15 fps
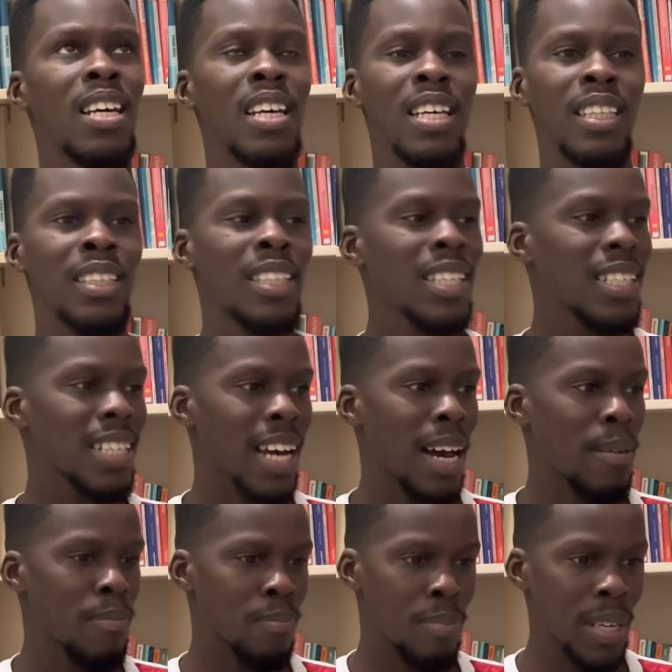These
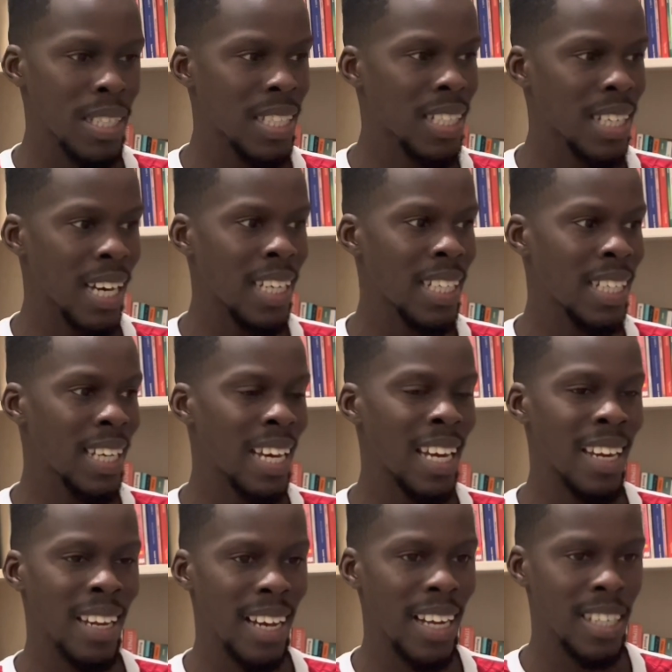are basically a
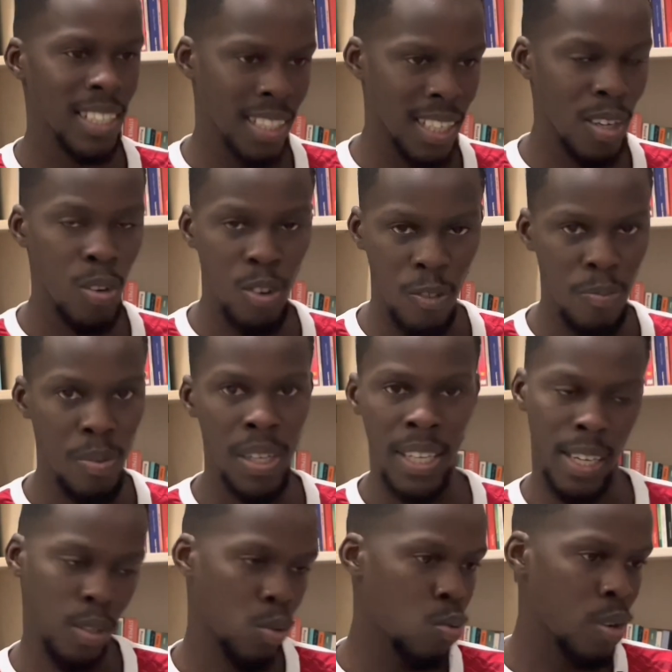large chunk of
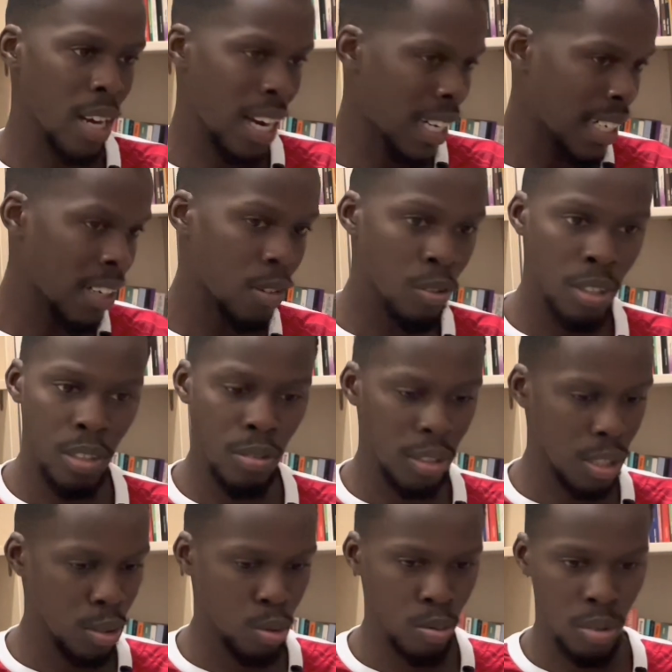players who were under Ole
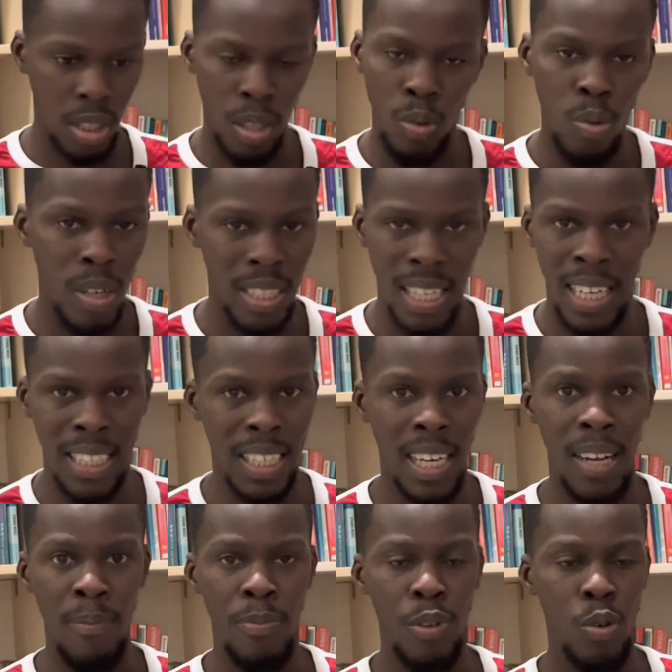Gunnar Solskjaer,
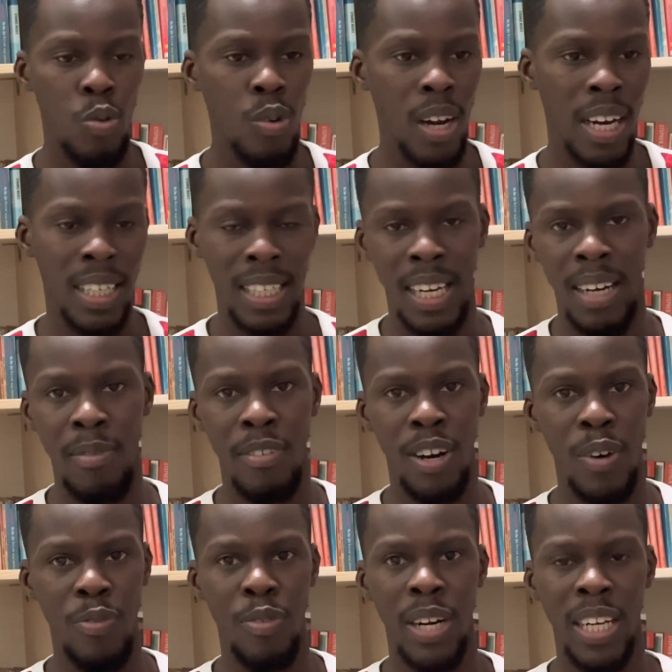who were under
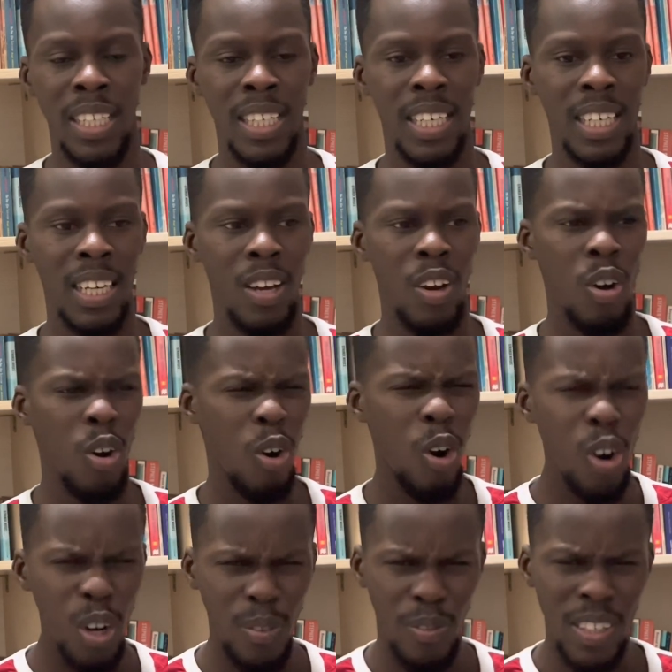Ralf Rangnick.
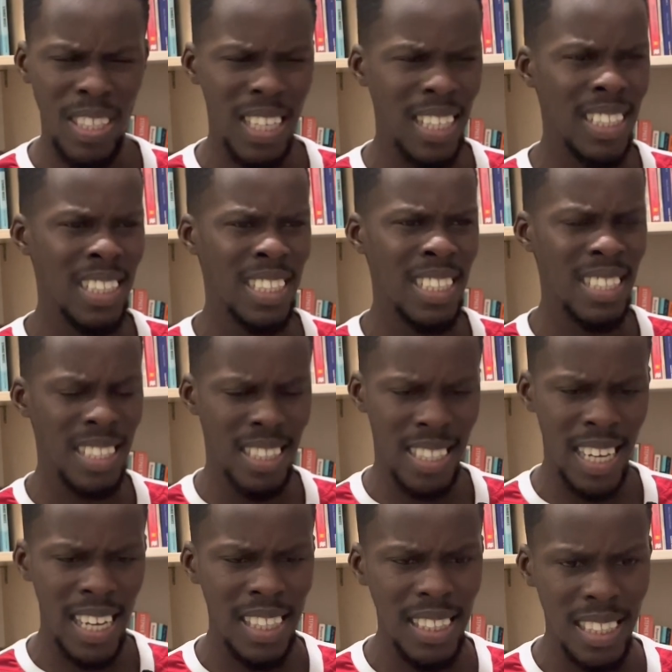All of a sudden, he's
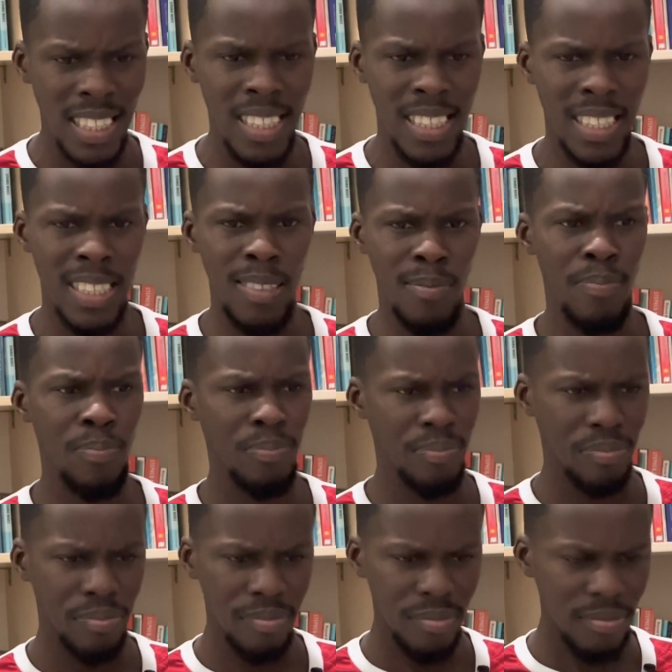turned this team,
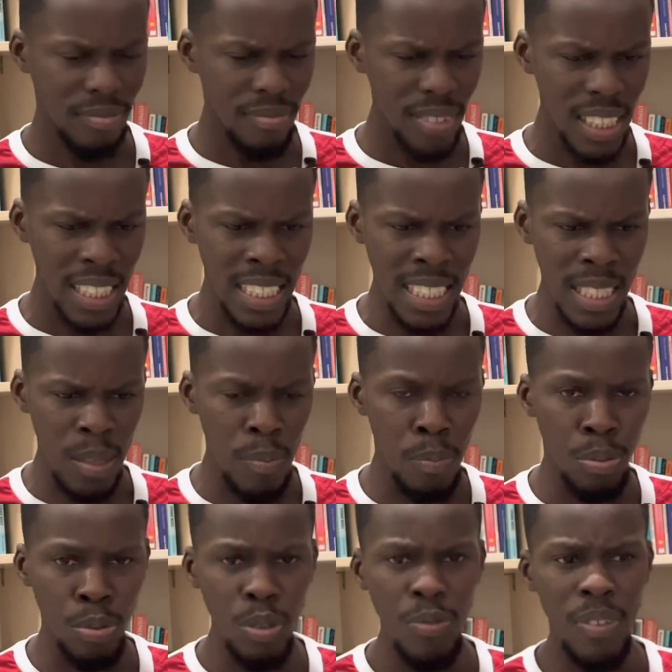he's
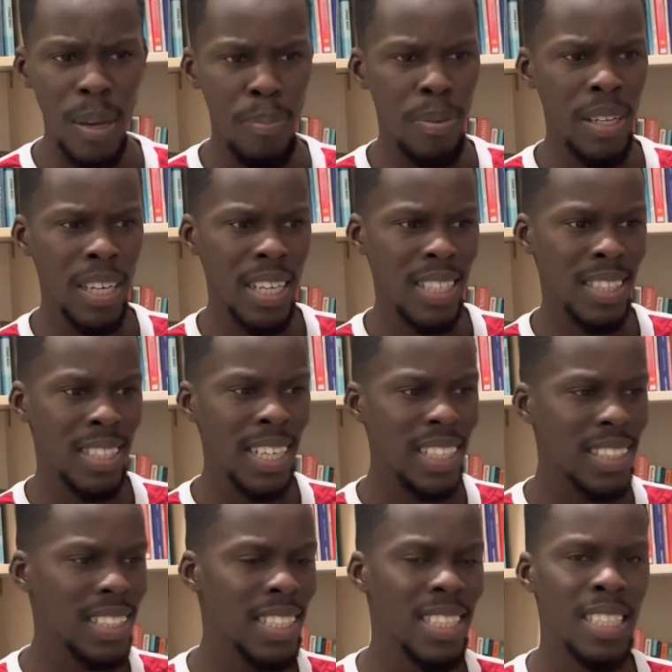improved the players,
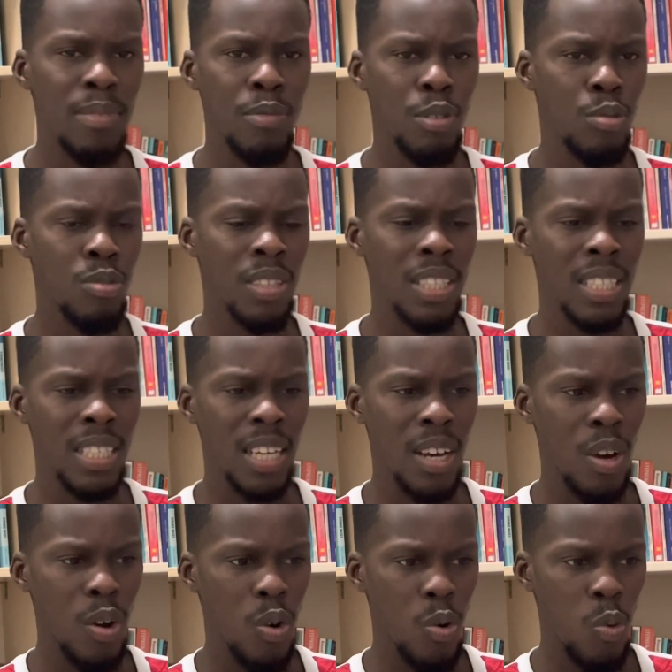turned this team into this
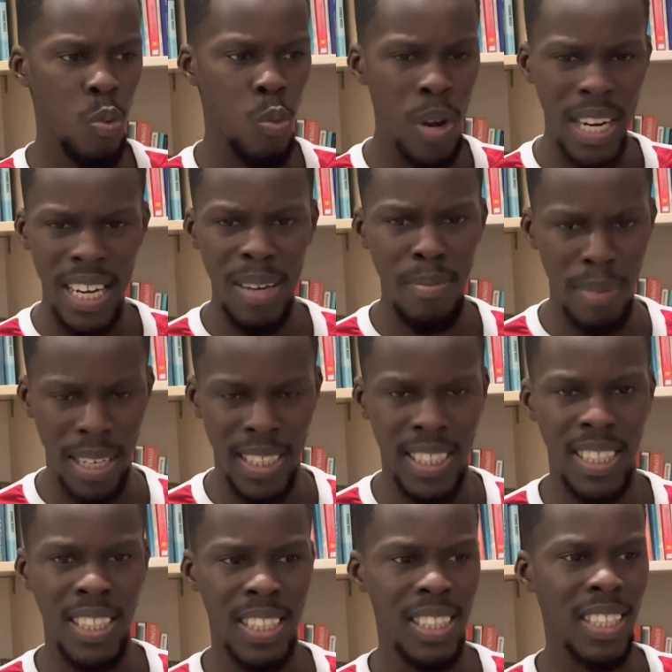winning
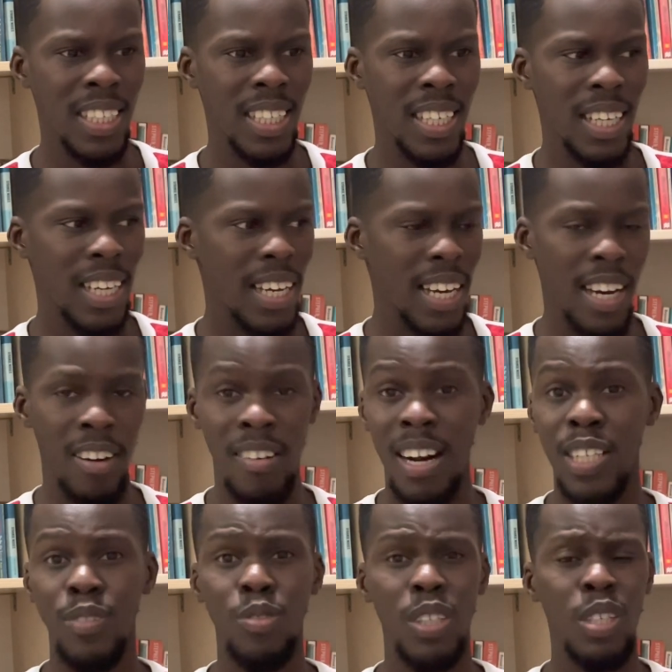machine. And
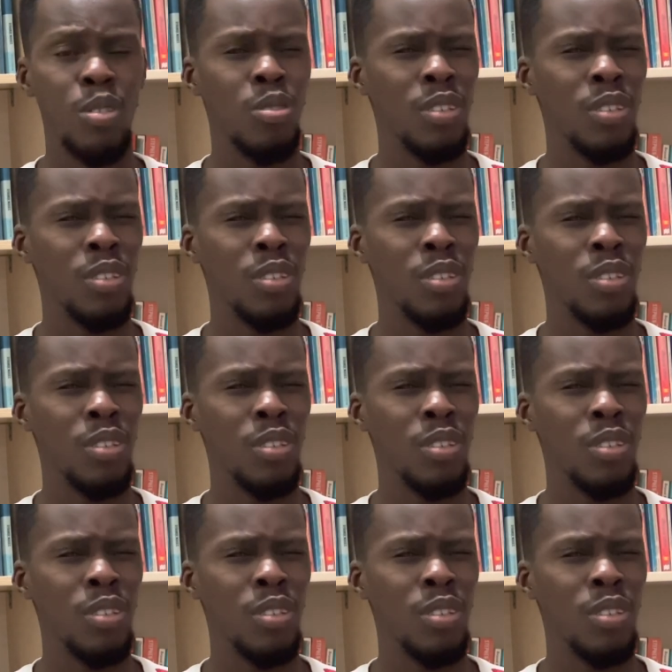Rashford is